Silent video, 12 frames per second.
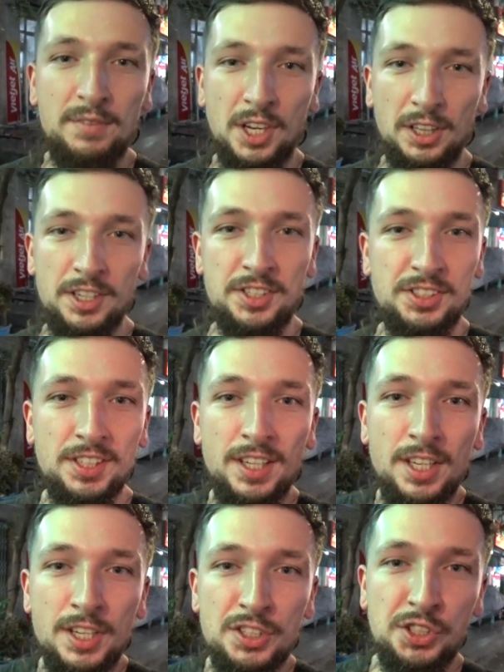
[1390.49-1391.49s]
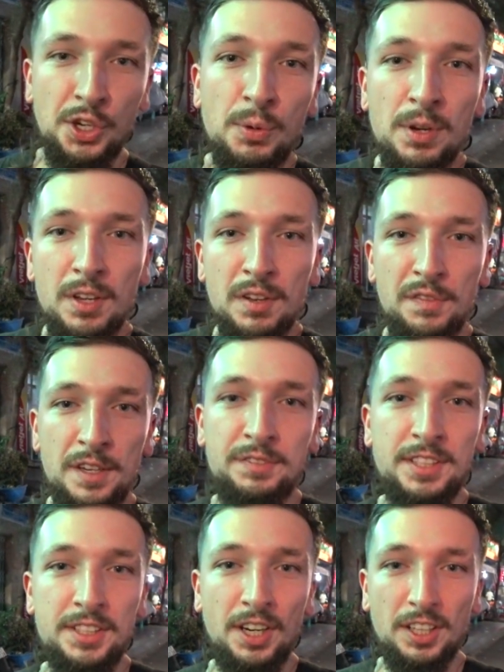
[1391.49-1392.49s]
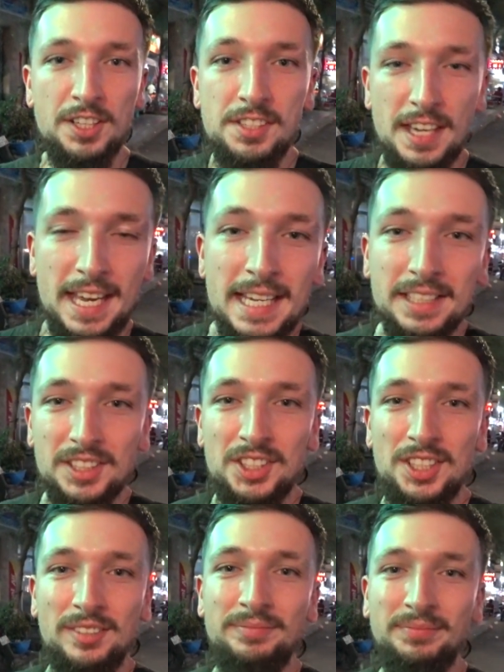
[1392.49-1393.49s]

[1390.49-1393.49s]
$2 $50 each.